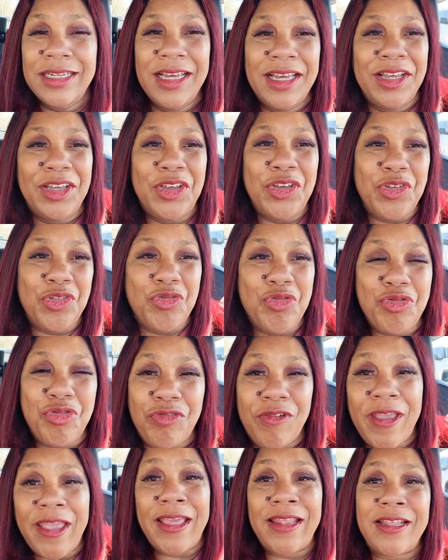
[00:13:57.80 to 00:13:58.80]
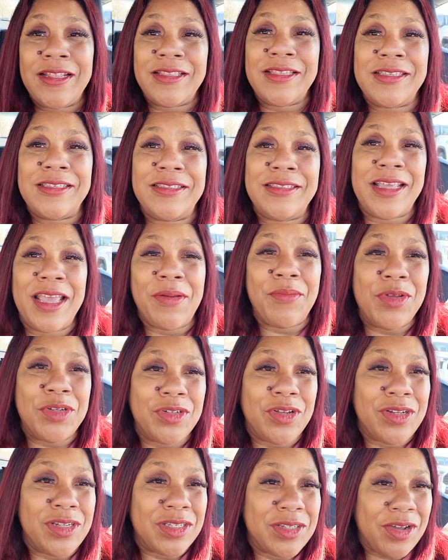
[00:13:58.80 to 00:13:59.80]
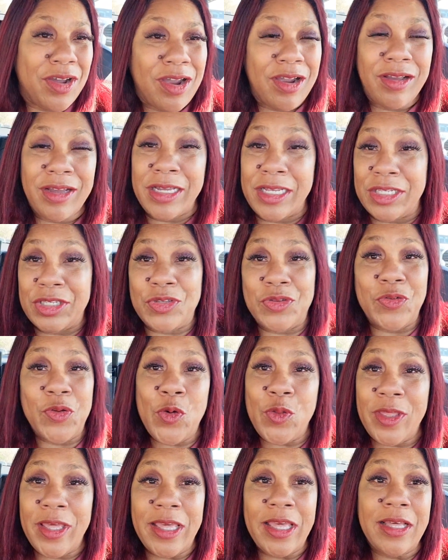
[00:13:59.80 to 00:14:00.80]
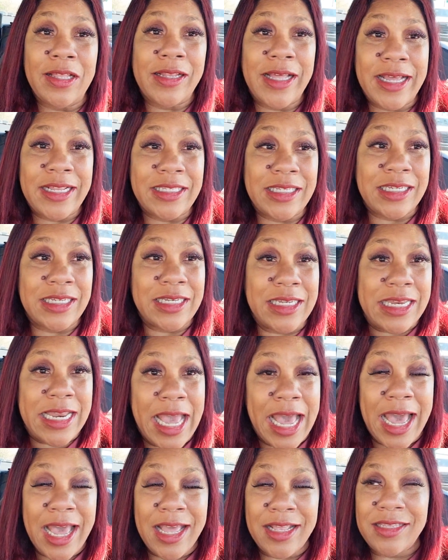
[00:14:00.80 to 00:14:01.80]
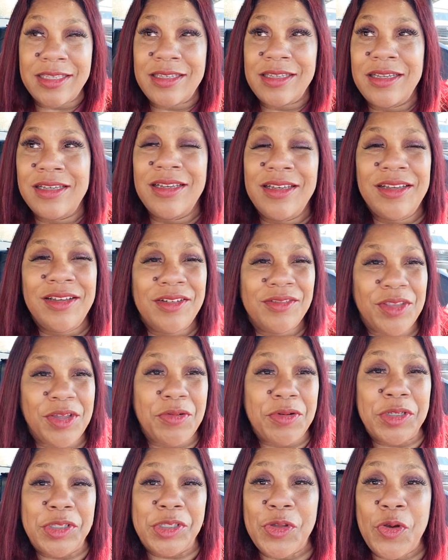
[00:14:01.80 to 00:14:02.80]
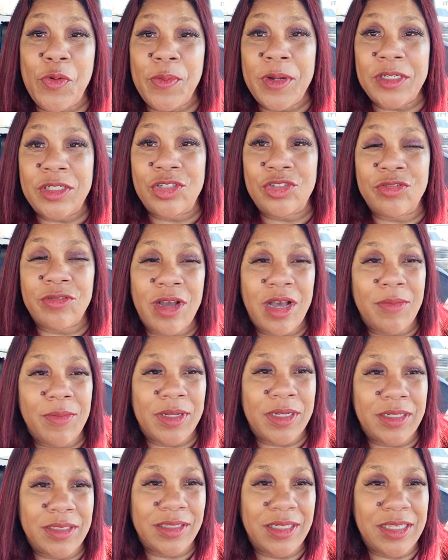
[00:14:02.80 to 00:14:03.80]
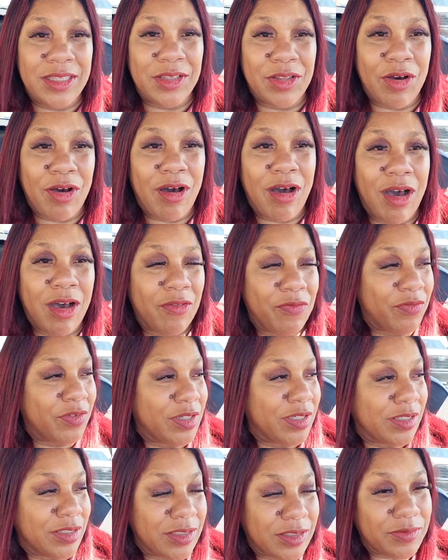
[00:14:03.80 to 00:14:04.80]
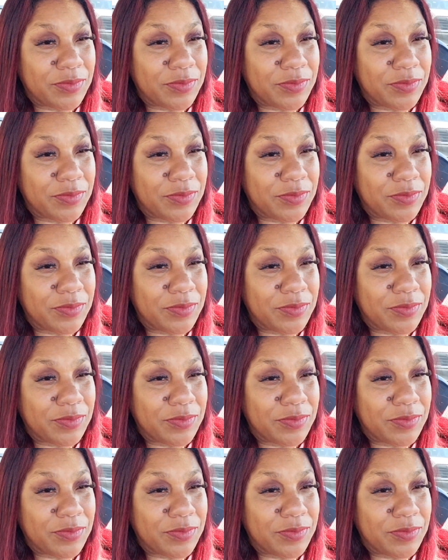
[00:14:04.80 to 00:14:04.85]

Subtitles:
you created this damage on this car, because no the hell I did not. There was much drama in the office.